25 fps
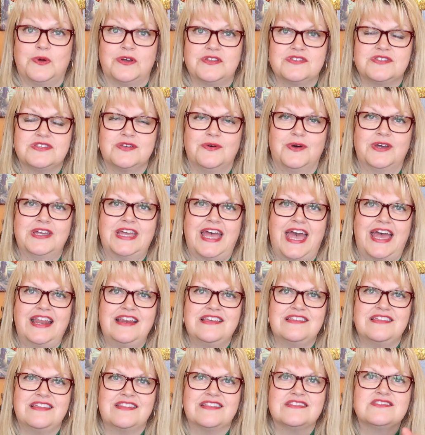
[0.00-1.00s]
one, so I get
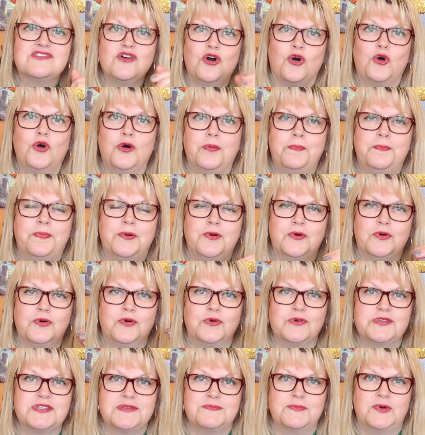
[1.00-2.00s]
anything that's Up
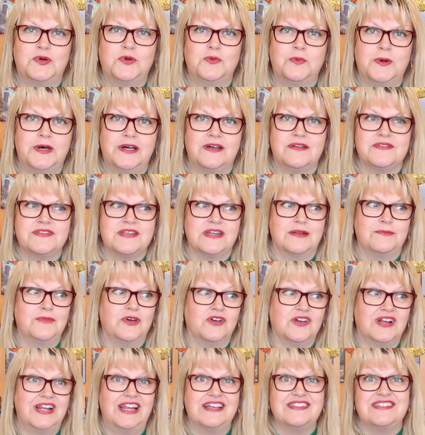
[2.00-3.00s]
or Small World, and I'm
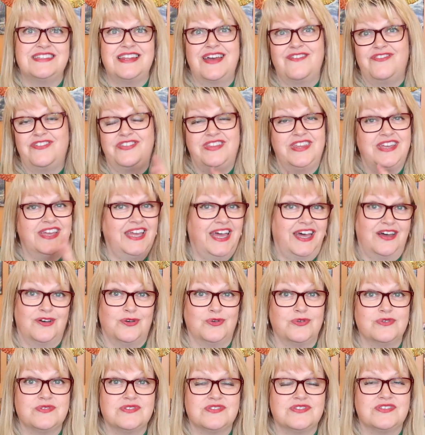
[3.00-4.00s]
not collecting everything
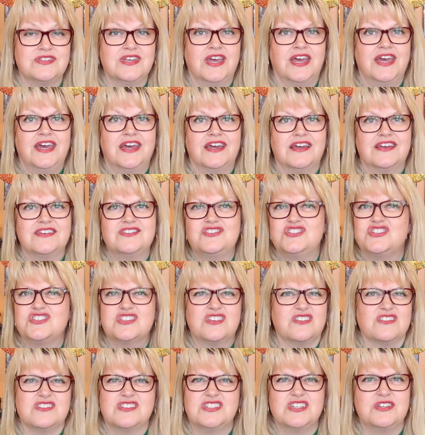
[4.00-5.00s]
else, because it just
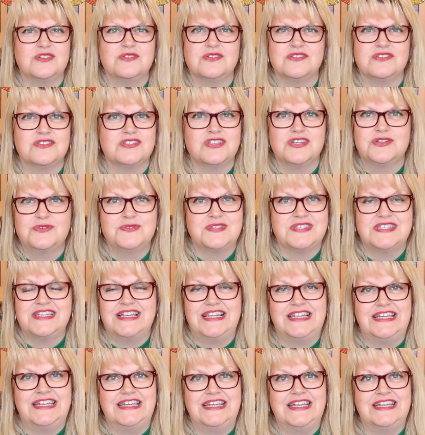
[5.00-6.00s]
got too
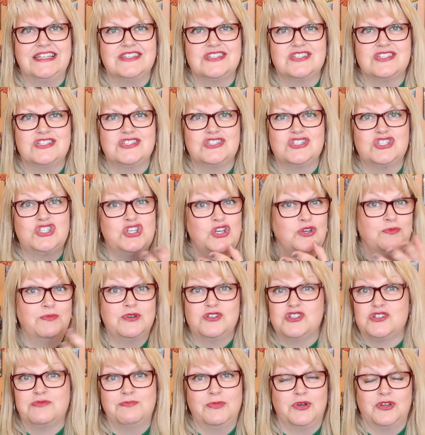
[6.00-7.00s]
silly and too
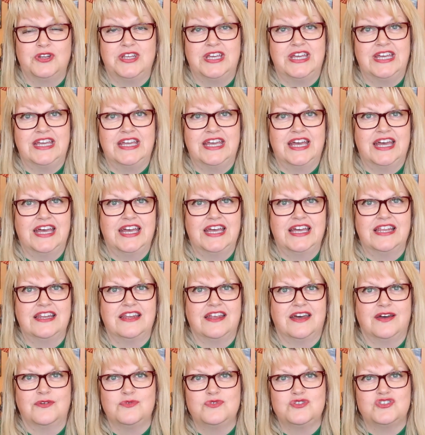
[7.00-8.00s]
much money, and
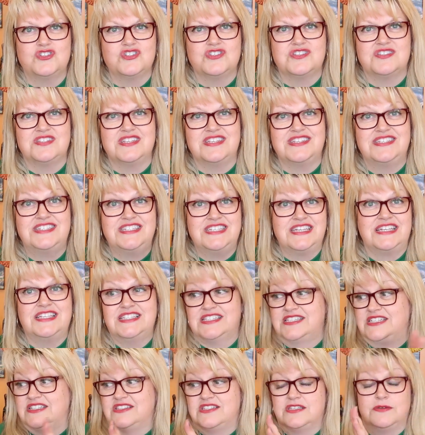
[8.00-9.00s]
I was just
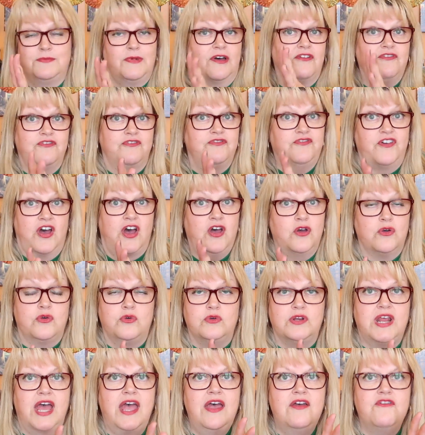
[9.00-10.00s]
addicted to my
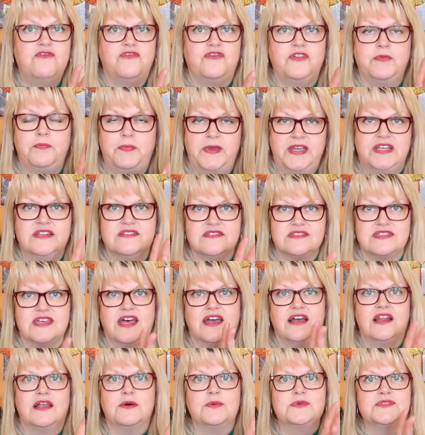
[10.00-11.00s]
phone. Every pin
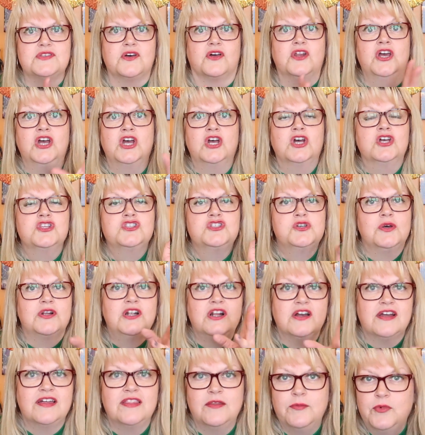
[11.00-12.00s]
sale I was on, 2
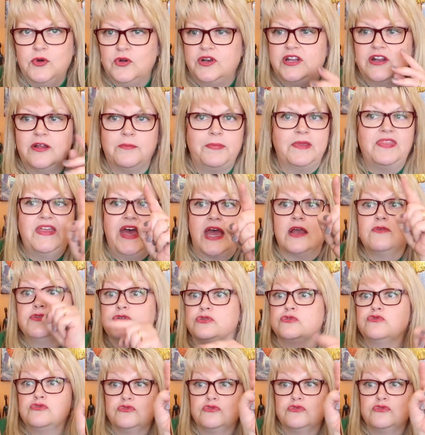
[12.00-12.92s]
o'clock in the morning, I'd be there.